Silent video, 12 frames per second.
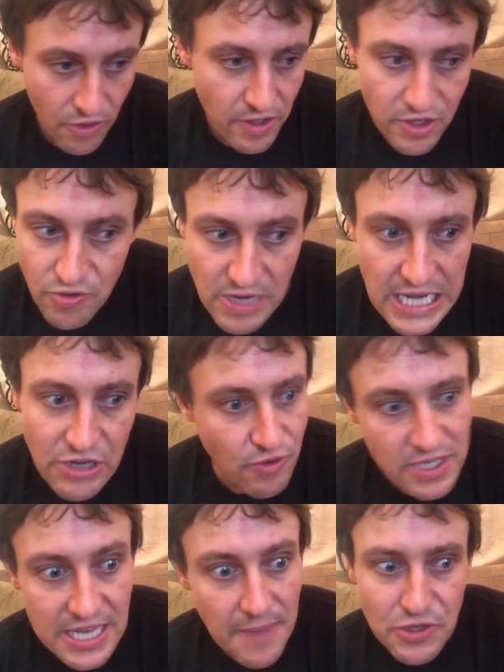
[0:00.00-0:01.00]
you need to
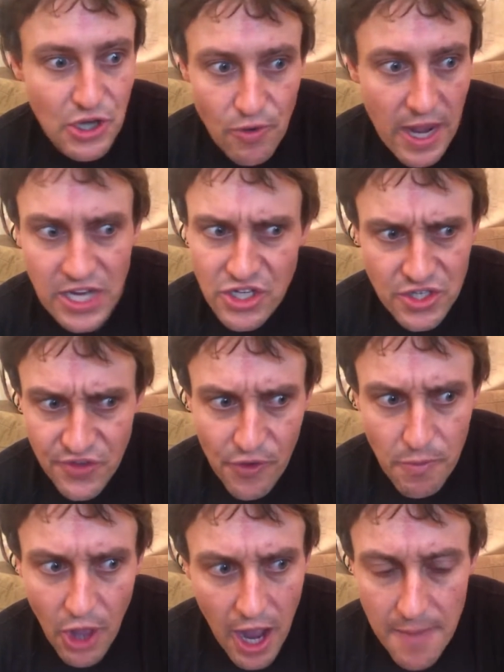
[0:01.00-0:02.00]
accept donations from
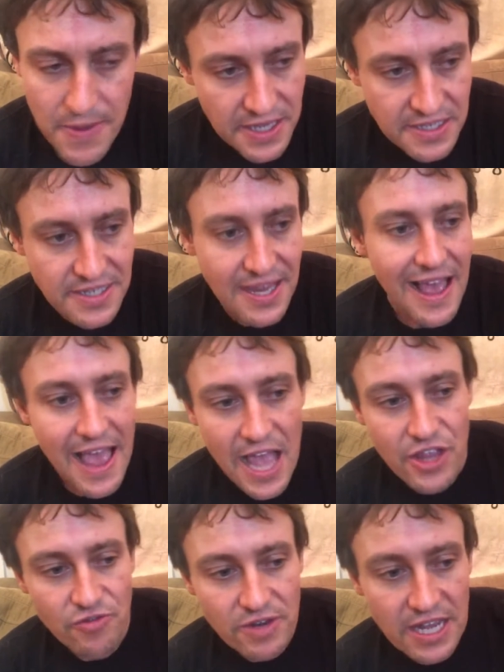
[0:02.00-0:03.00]
lobbyists,
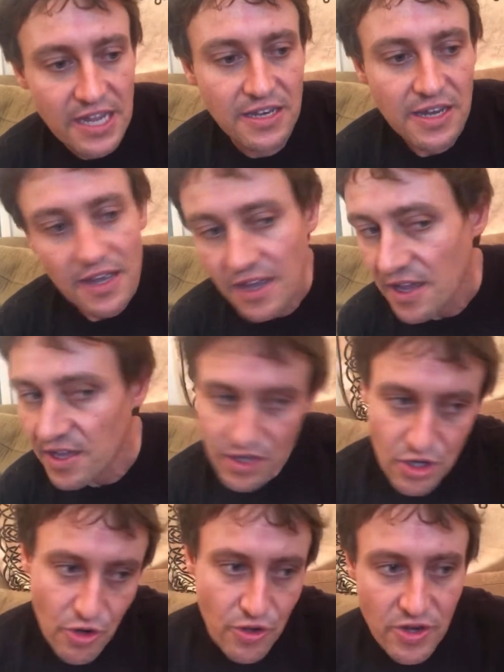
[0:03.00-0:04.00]
and you need, you
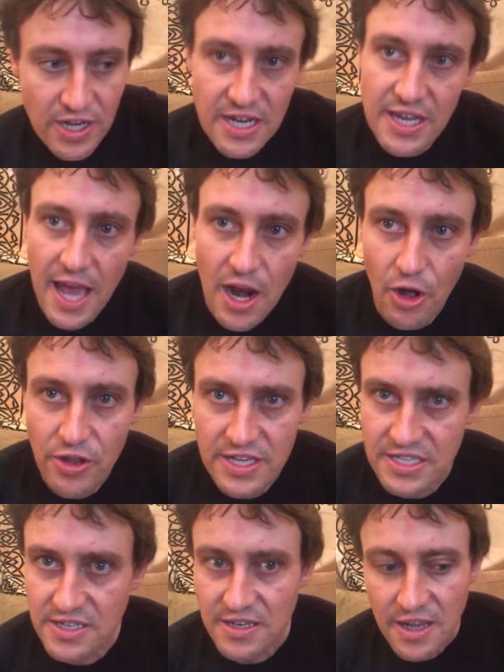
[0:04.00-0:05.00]
know, you need to get all
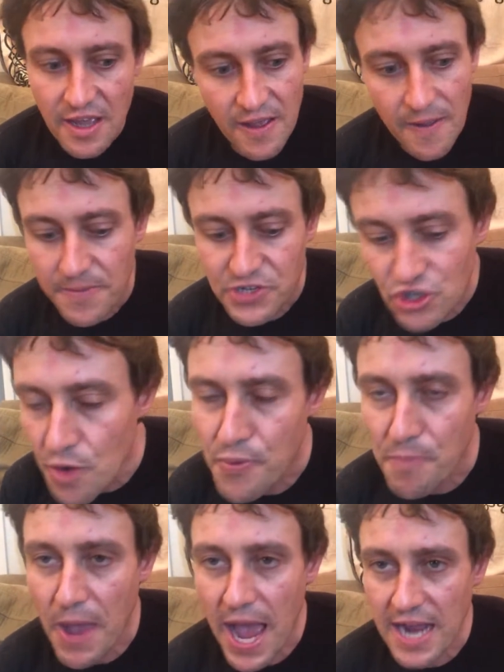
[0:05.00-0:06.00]
these super
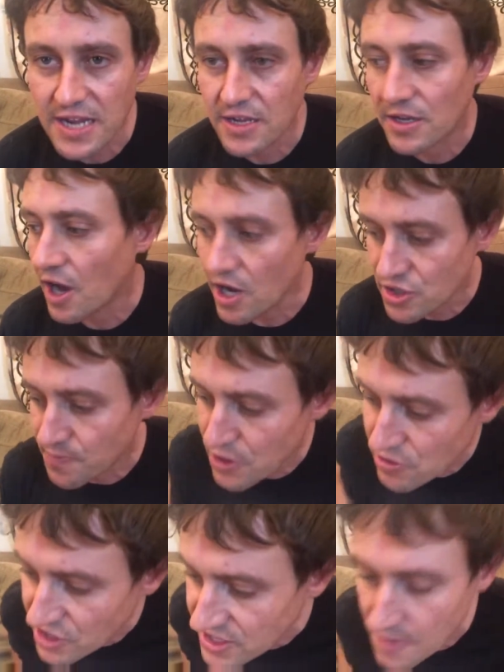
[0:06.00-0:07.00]
PAC
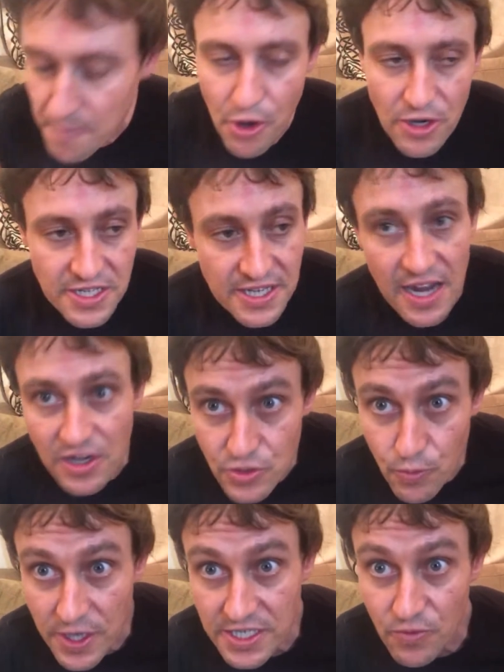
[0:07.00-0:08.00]
contributions. And Bernie Sanders
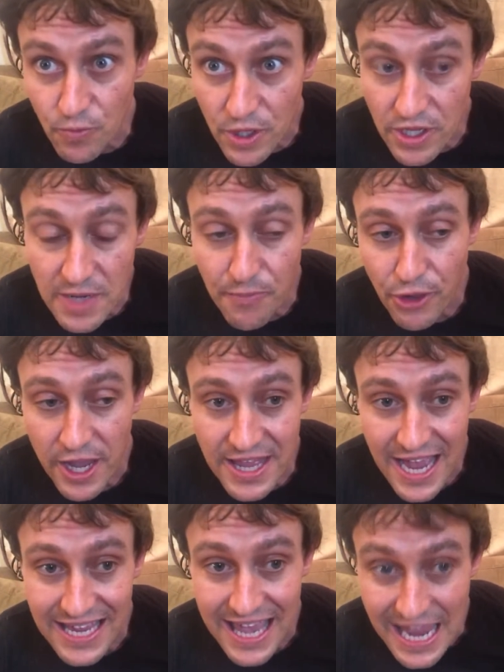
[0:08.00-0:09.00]
wasn't willing to play
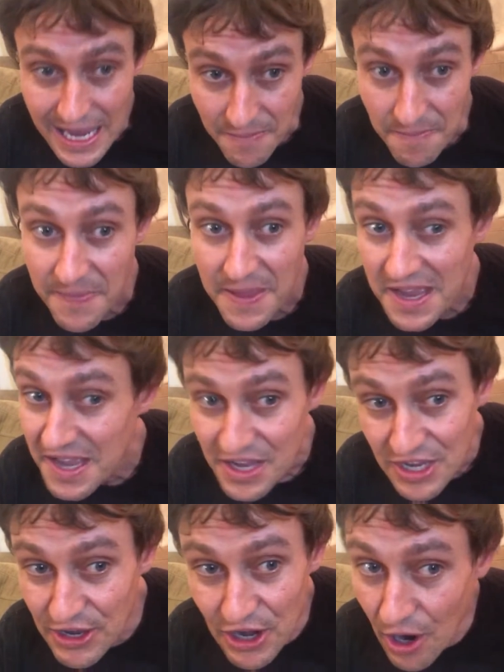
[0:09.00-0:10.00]
that game.
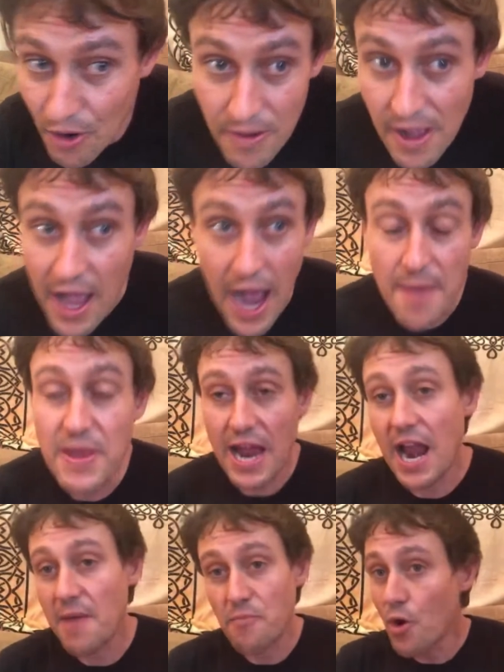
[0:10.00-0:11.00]
You know, I mean,
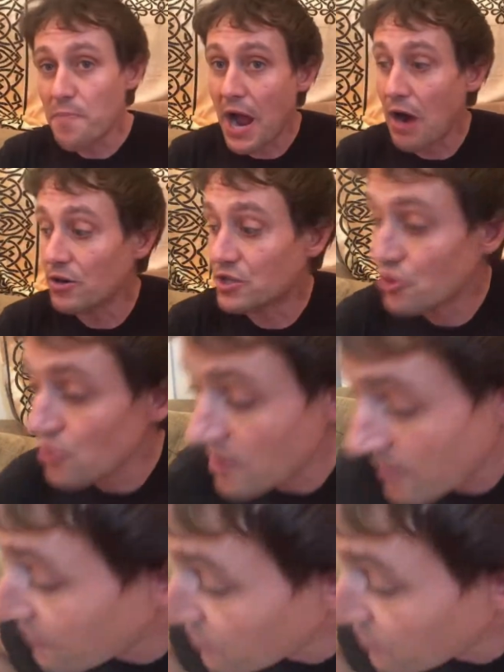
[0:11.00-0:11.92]
more power to him